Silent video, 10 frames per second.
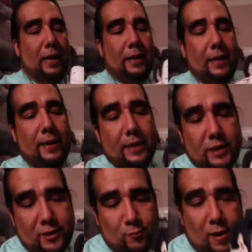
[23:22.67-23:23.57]
And then this
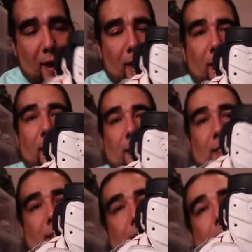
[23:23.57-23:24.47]
is why
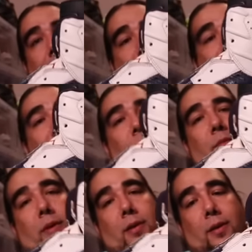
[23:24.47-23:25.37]
it's nicknamed
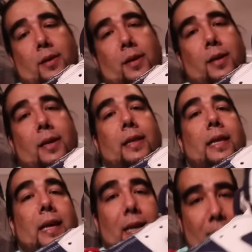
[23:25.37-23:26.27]

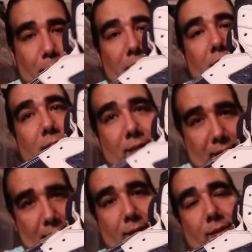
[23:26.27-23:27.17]
the Olympic
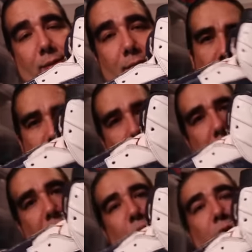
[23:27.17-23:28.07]
Six. Now, the
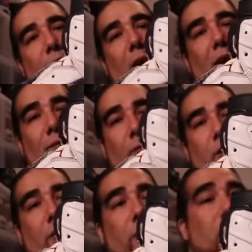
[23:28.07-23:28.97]
history fact for
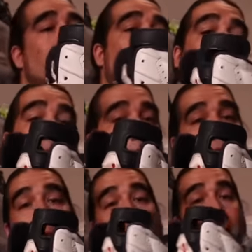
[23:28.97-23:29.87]
you, and
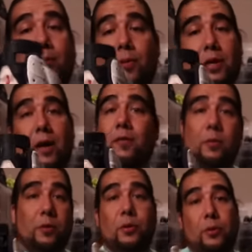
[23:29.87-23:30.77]
no, I didn't pull that
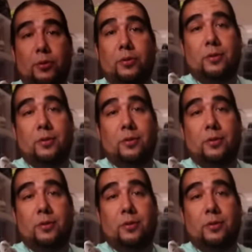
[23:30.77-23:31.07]
from Google,